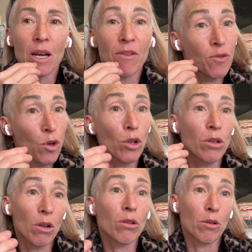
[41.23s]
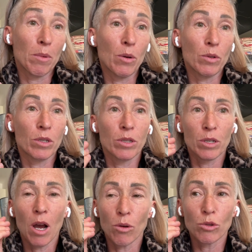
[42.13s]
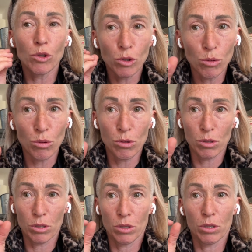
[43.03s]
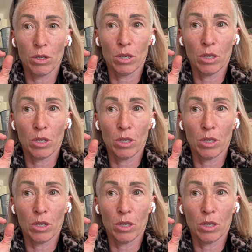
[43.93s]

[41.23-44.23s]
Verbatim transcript: I forgot a lot about how to use